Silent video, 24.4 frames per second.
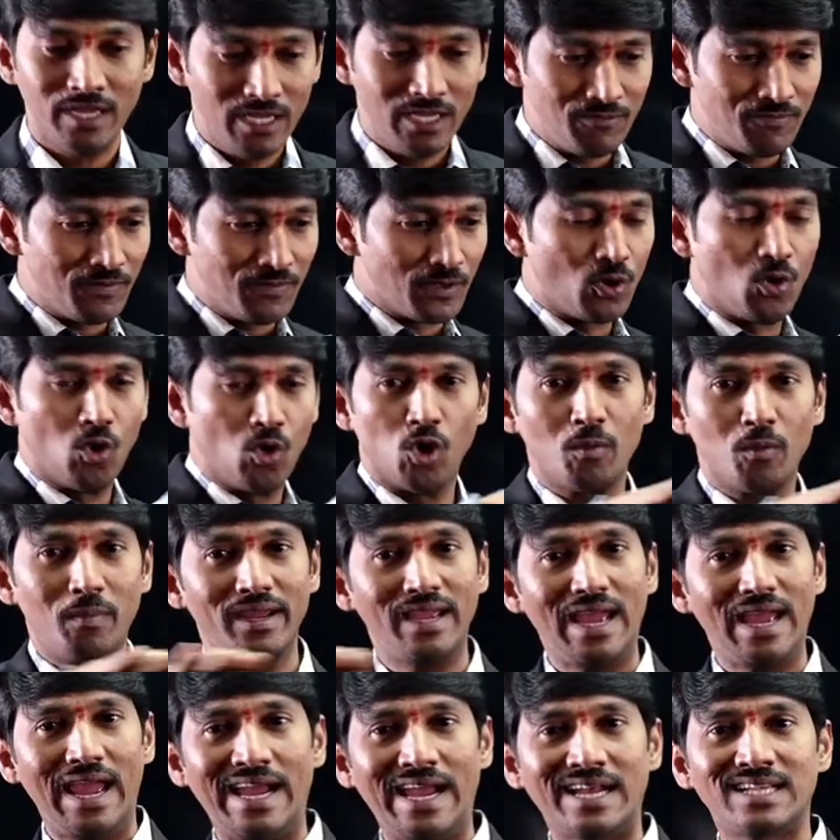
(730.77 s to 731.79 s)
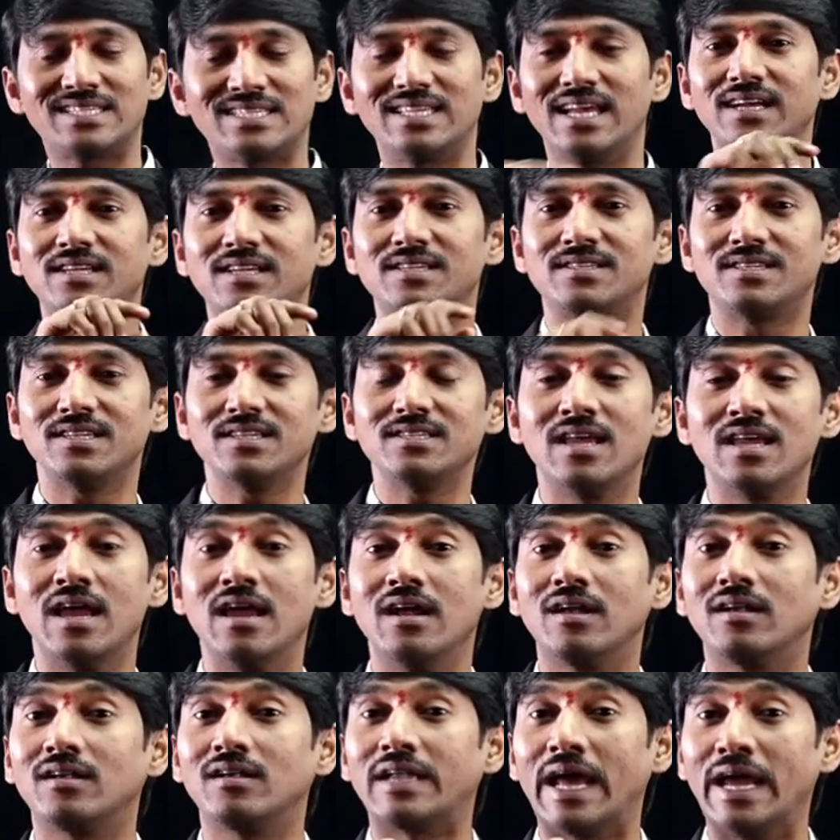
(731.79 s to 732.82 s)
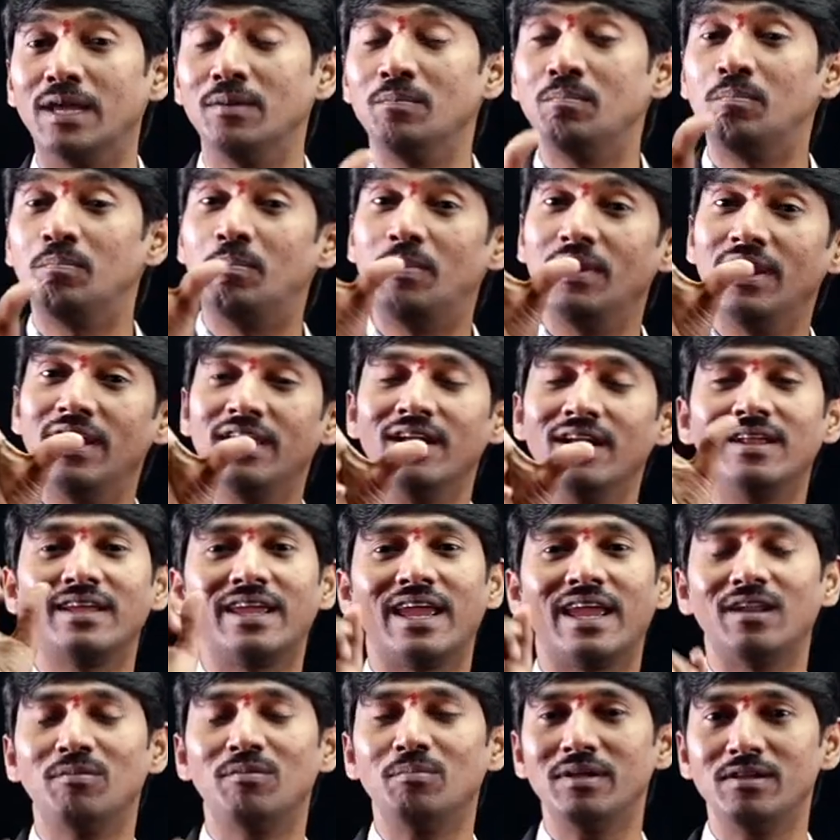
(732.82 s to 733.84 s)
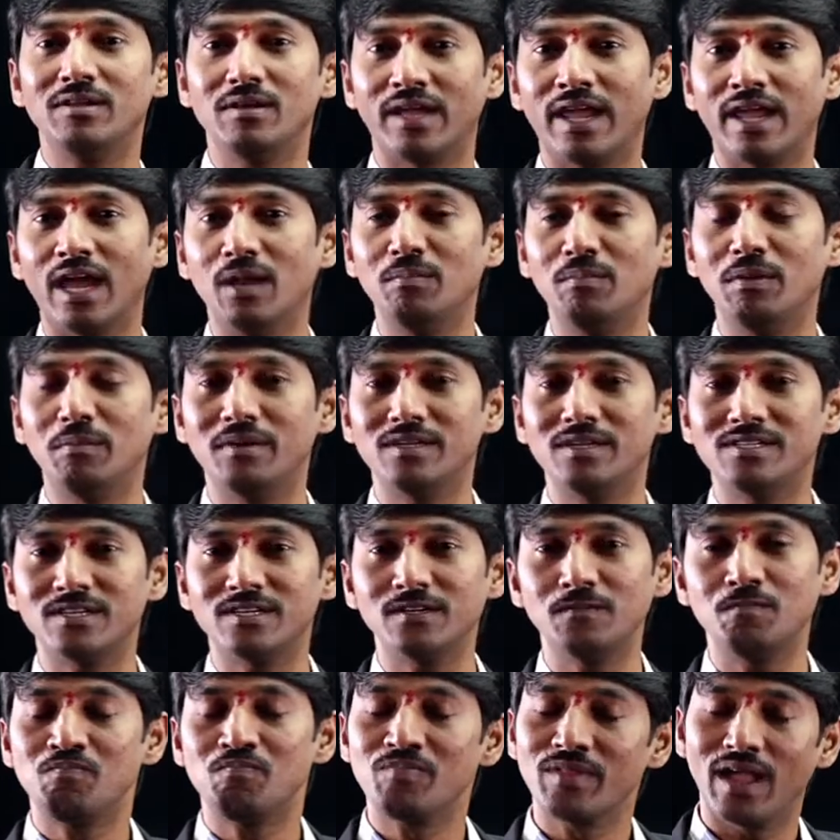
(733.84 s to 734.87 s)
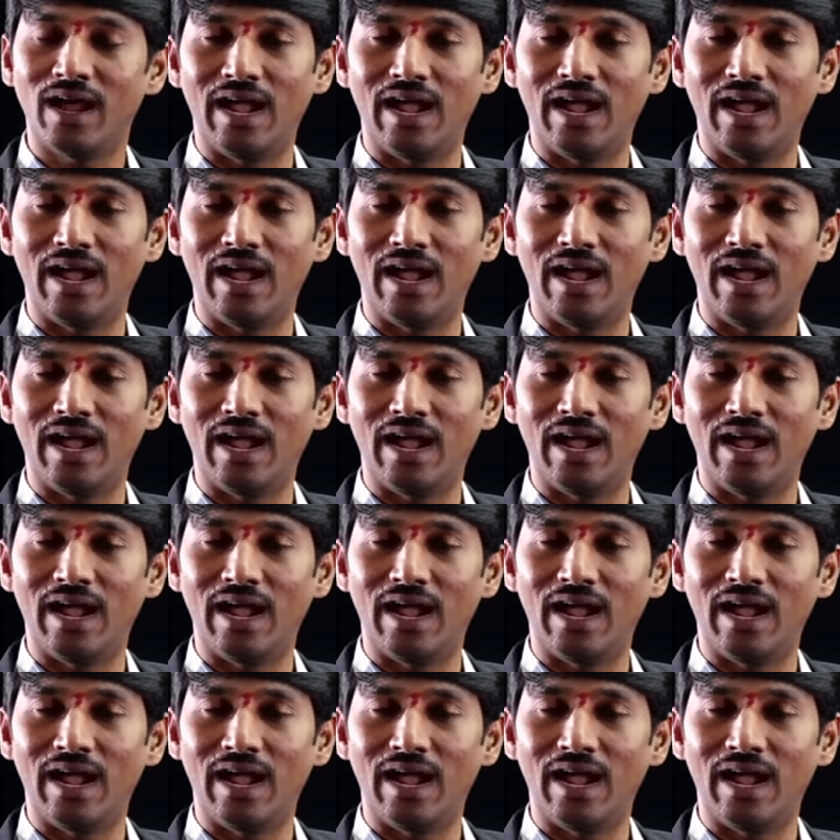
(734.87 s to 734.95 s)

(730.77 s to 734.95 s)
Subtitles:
If you go by X axis, time period can be measured.